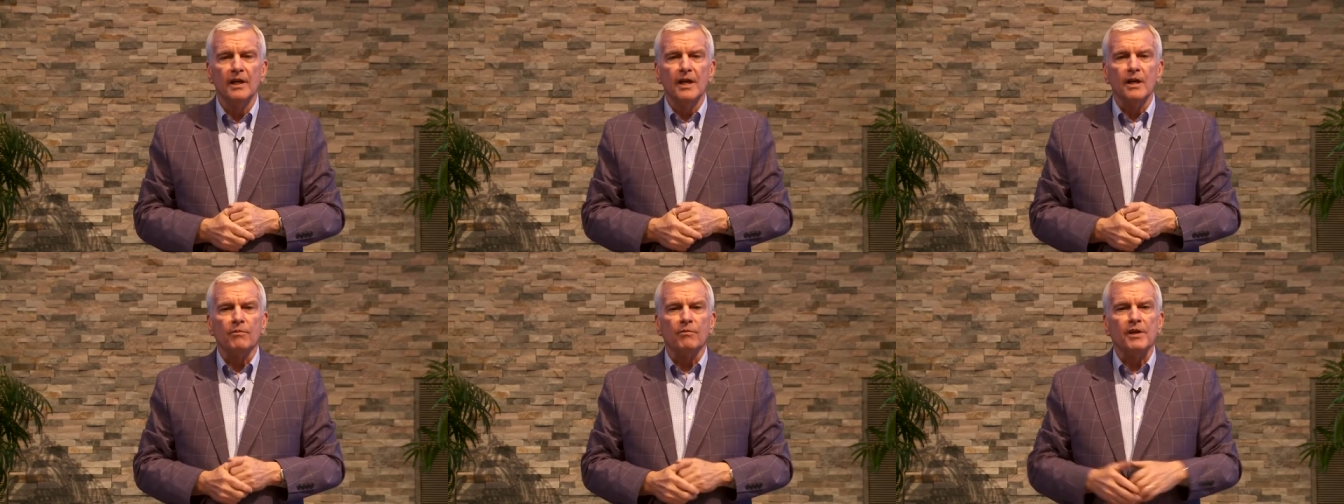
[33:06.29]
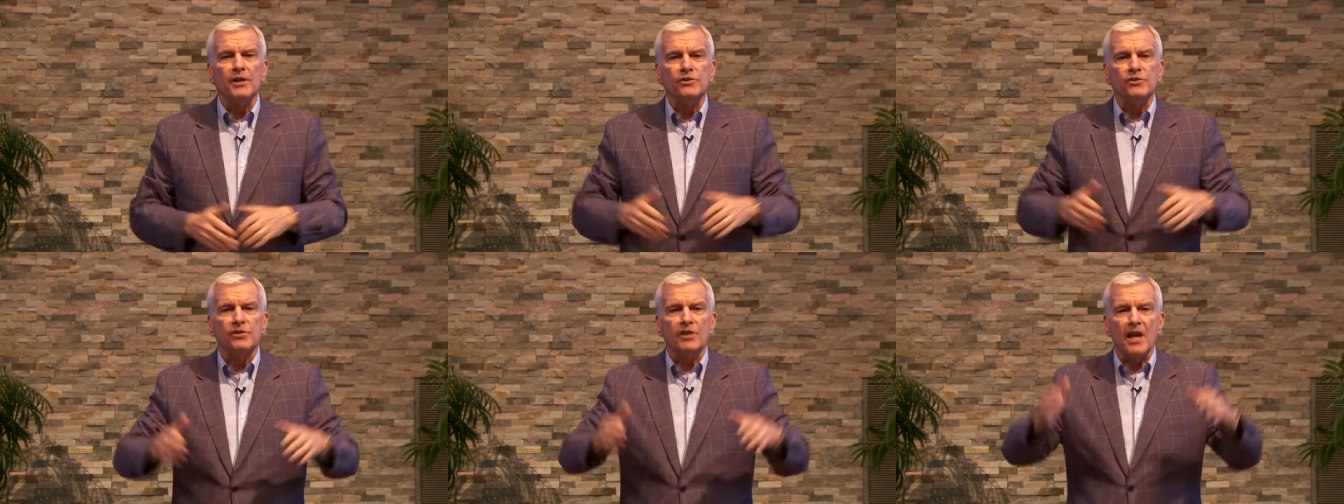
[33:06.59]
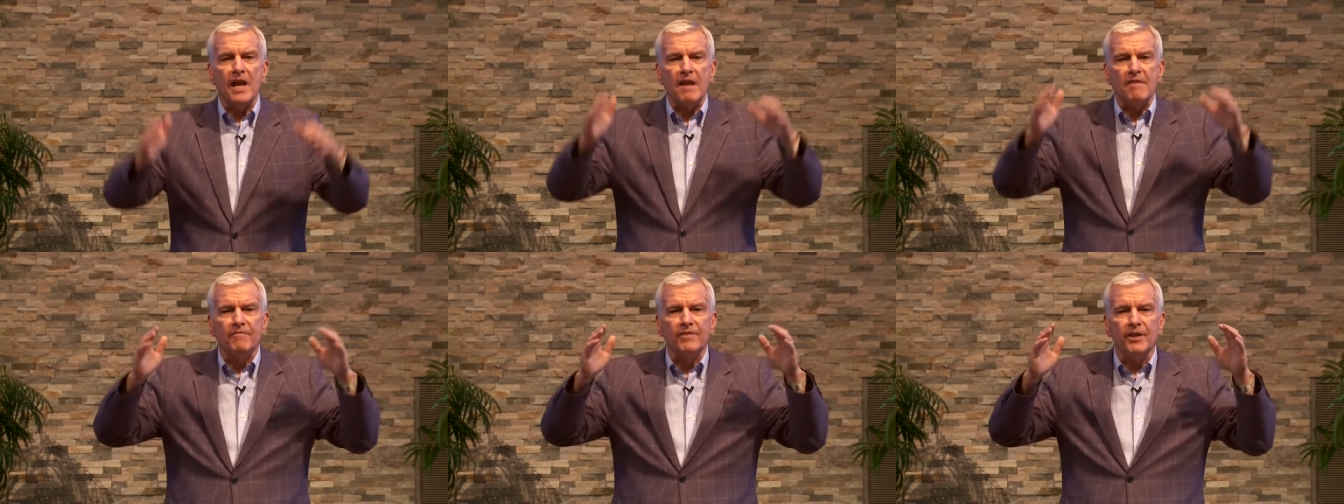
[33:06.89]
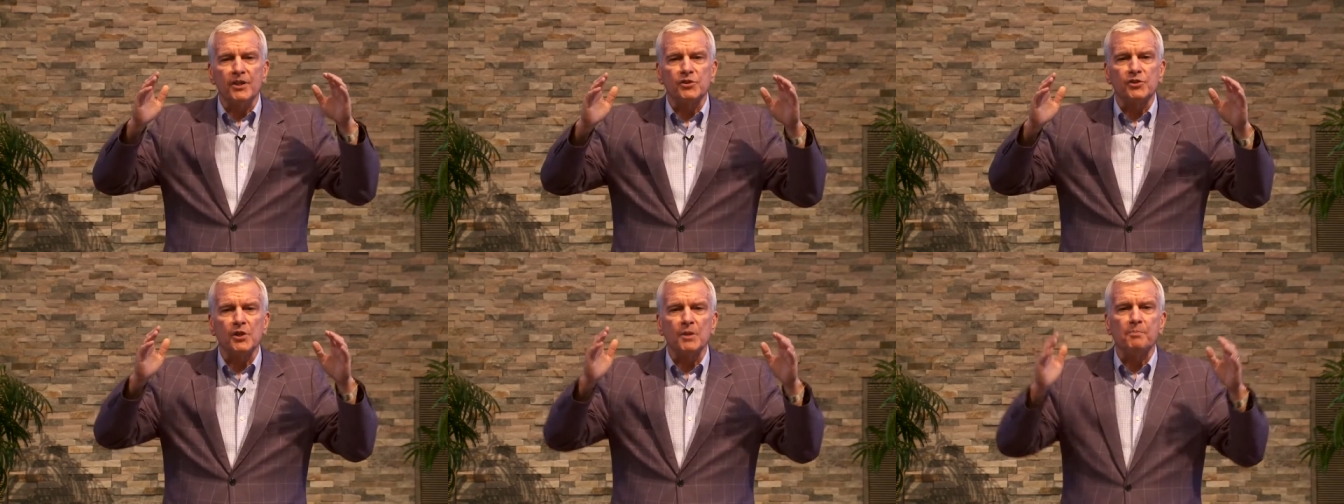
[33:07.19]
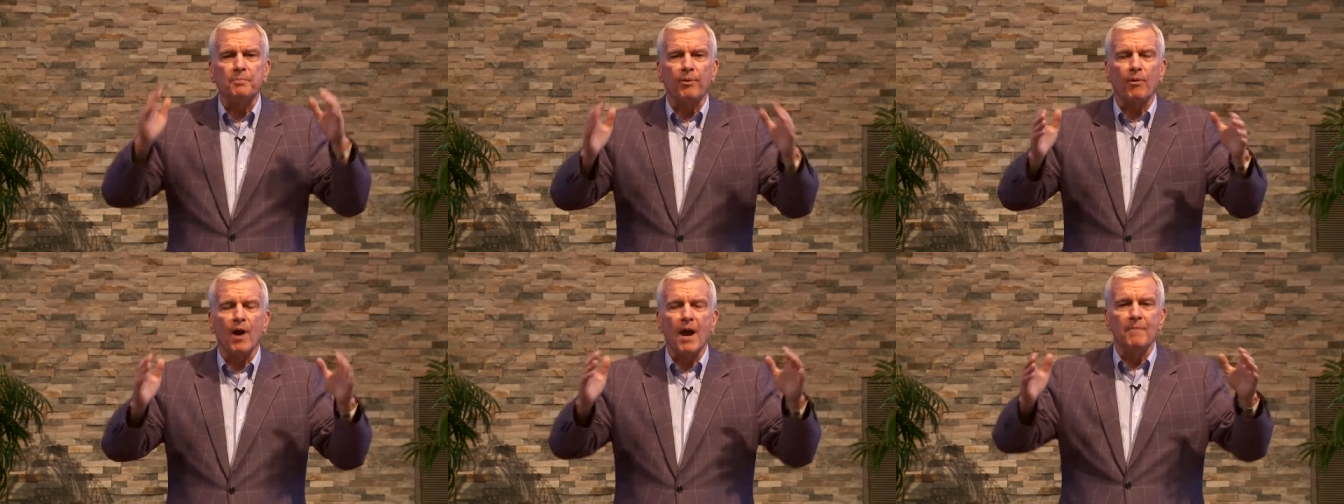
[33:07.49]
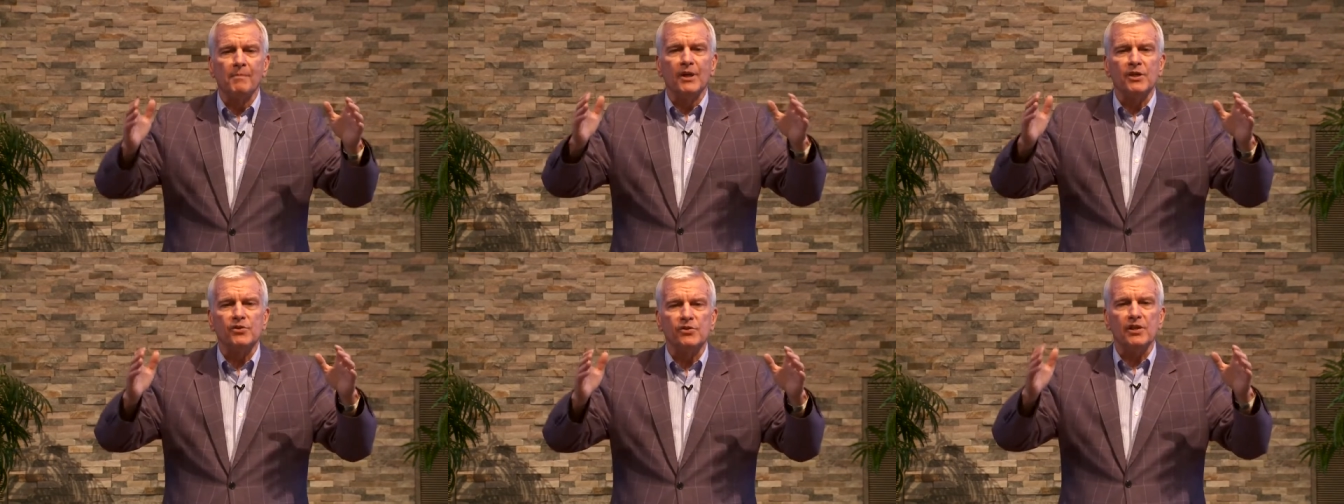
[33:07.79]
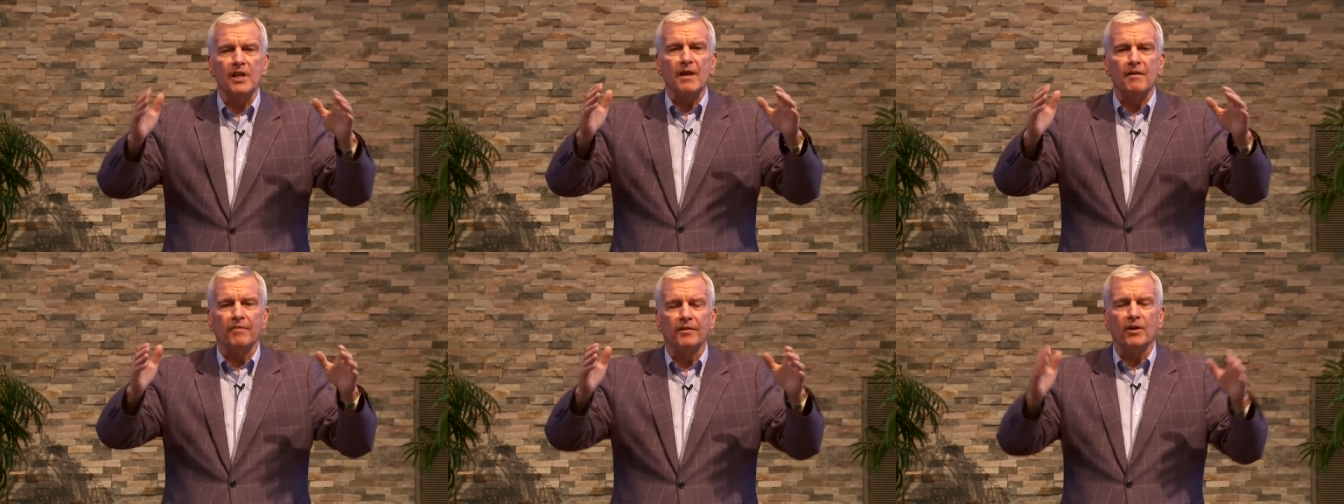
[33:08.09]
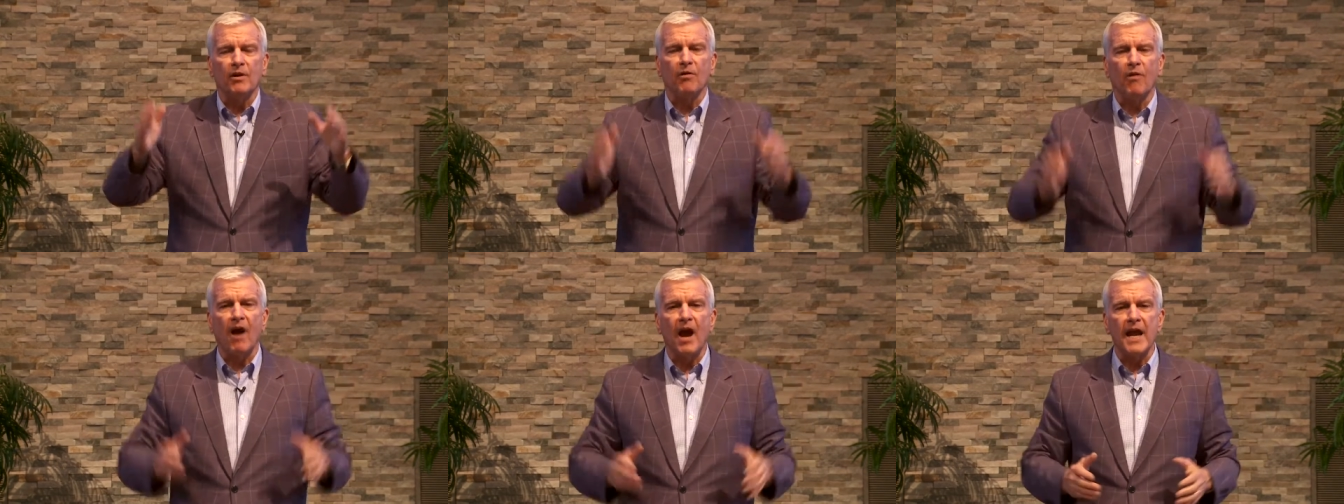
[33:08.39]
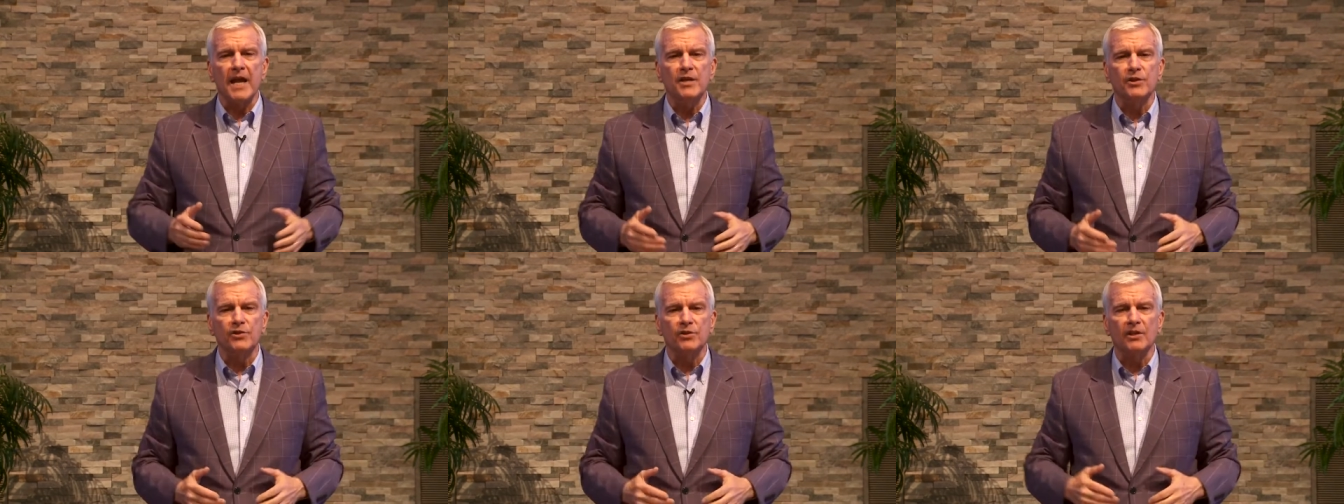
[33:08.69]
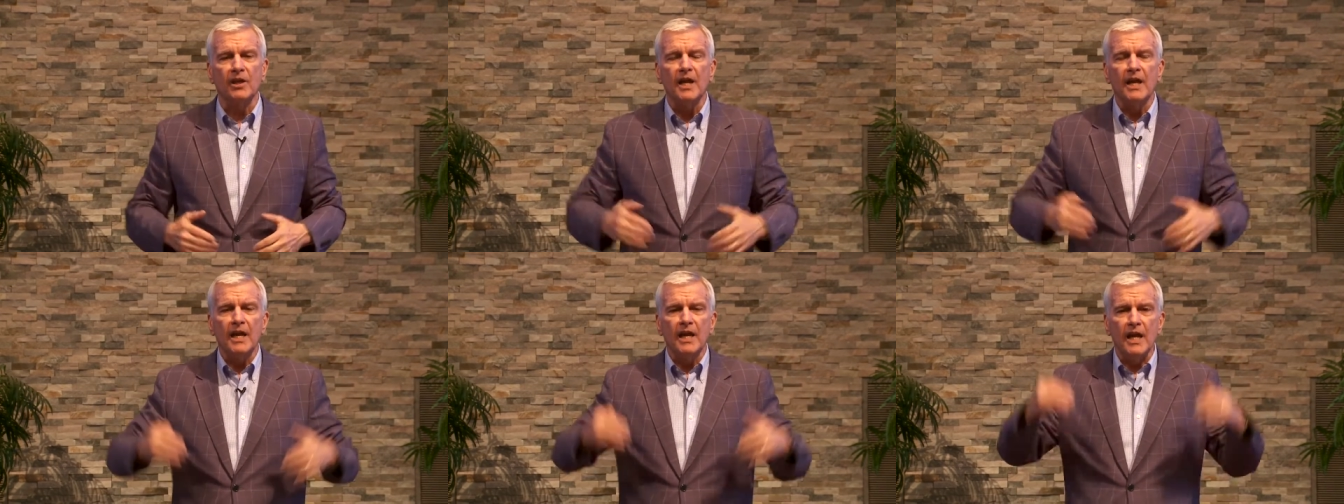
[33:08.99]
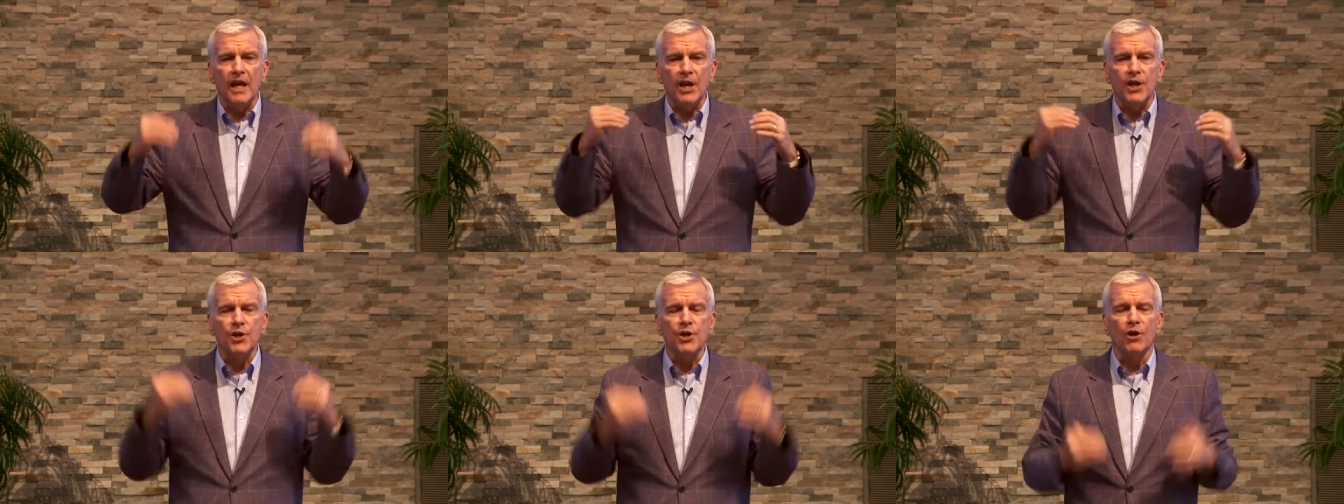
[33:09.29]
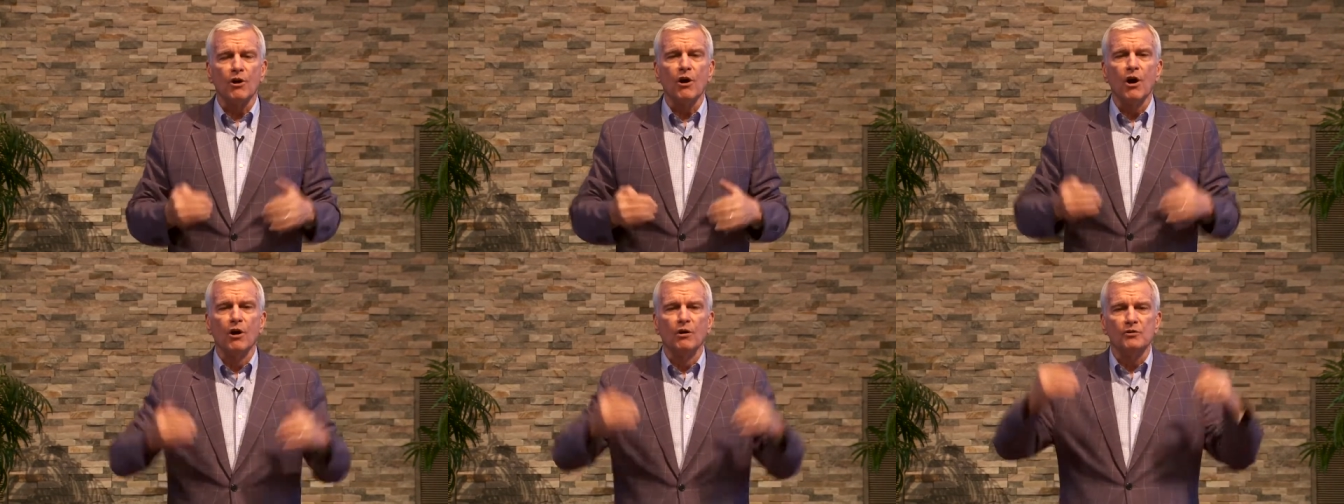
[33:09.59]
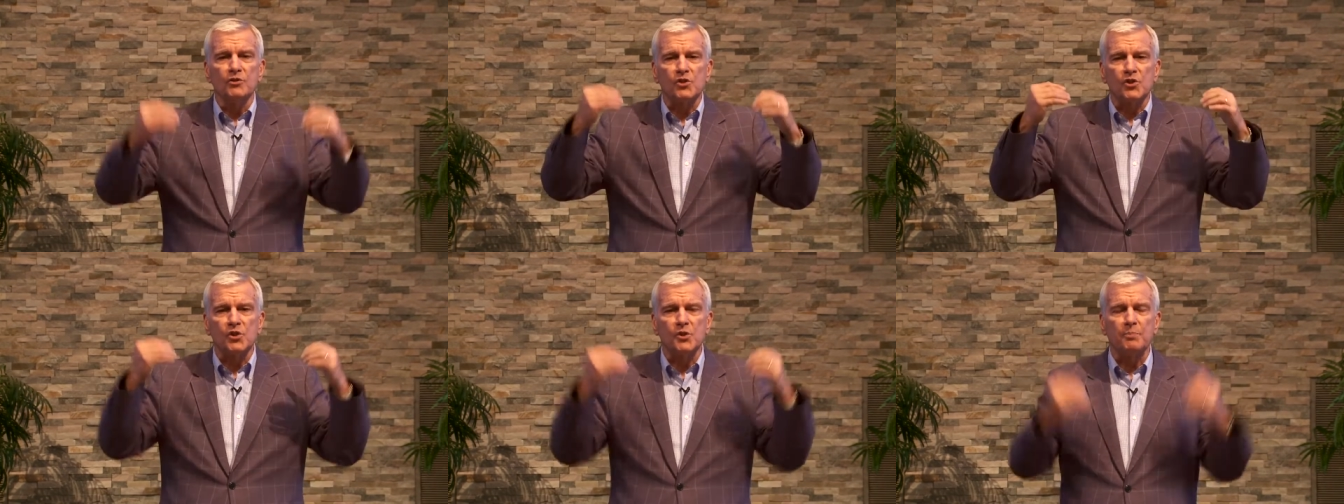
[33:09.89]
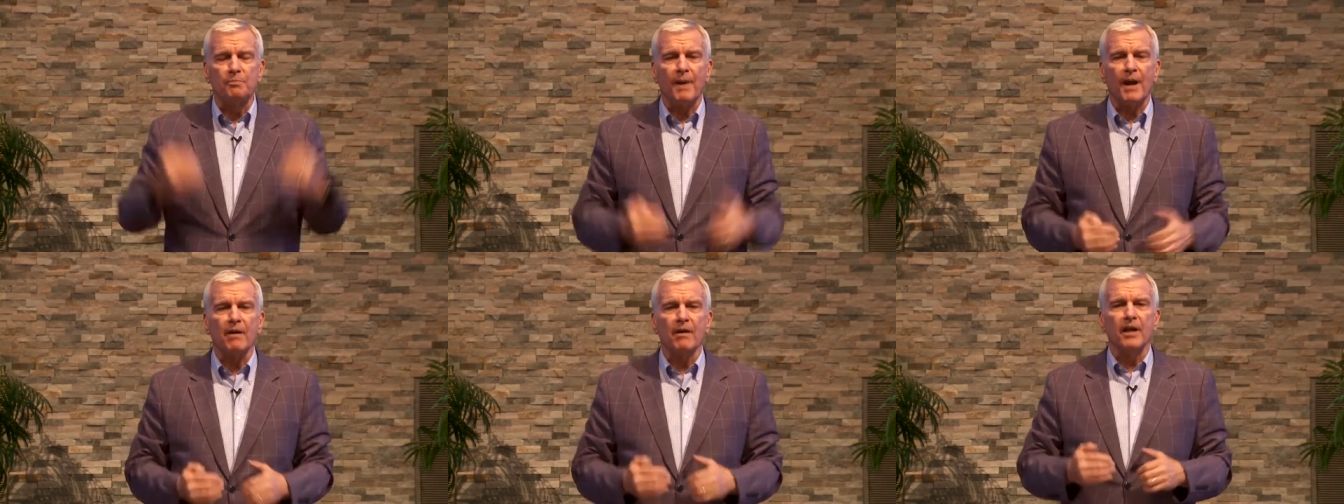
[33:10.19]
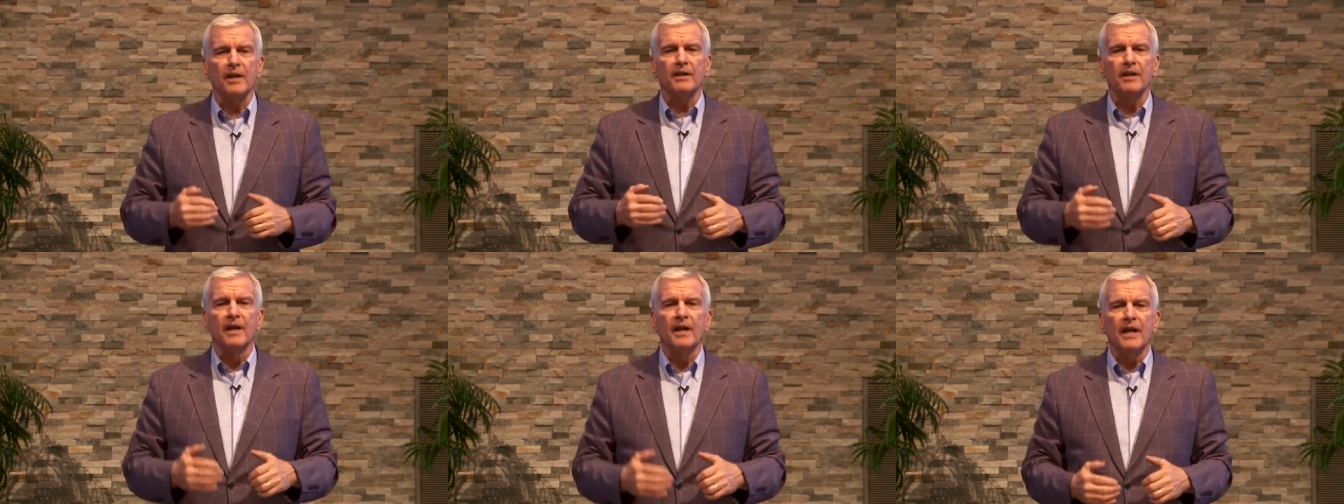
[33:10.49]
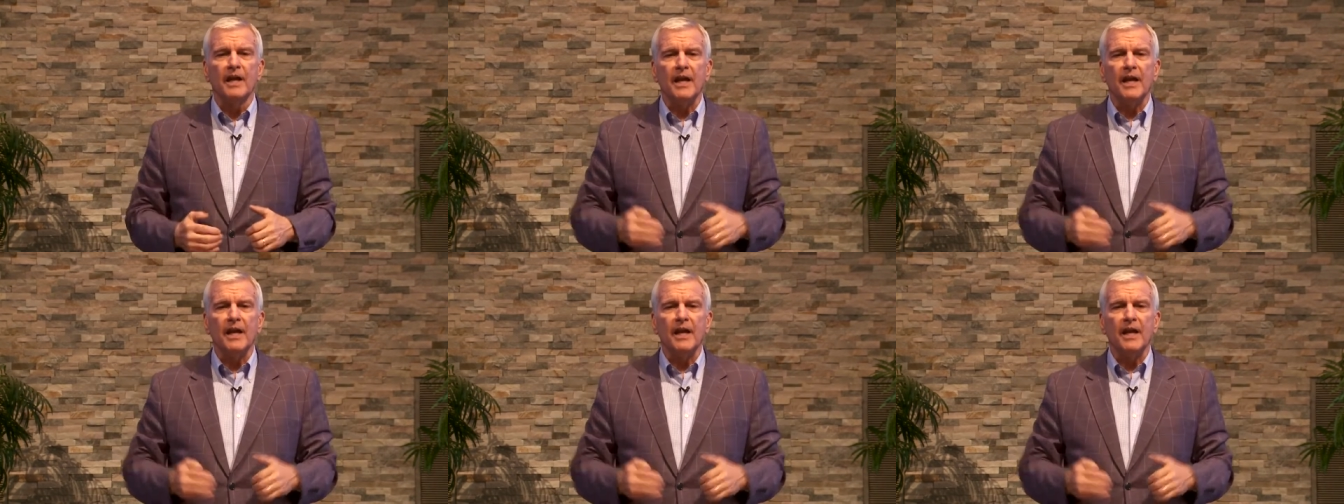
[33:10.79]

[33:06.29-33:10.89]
Receive the supremacy of Christ in your own spirit,